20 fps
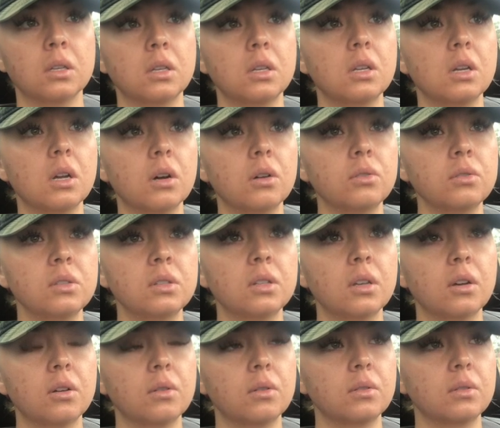you know
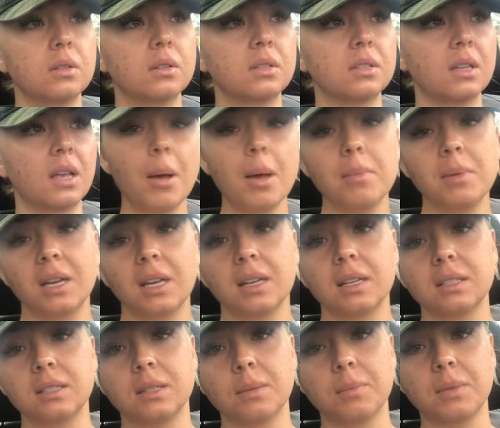so, so i might be
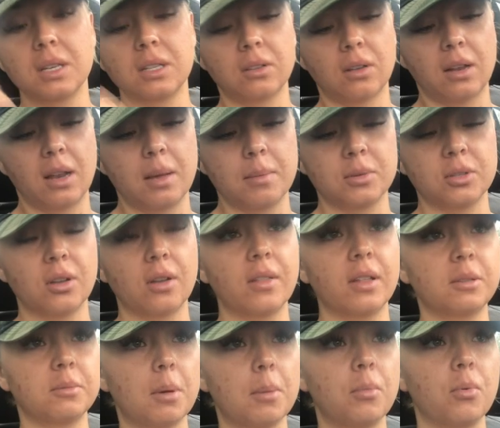getting some things on amazon
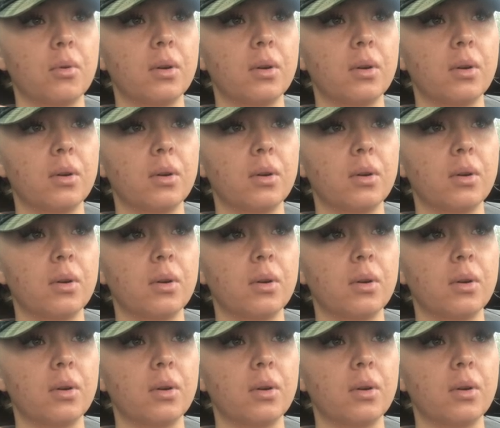that's my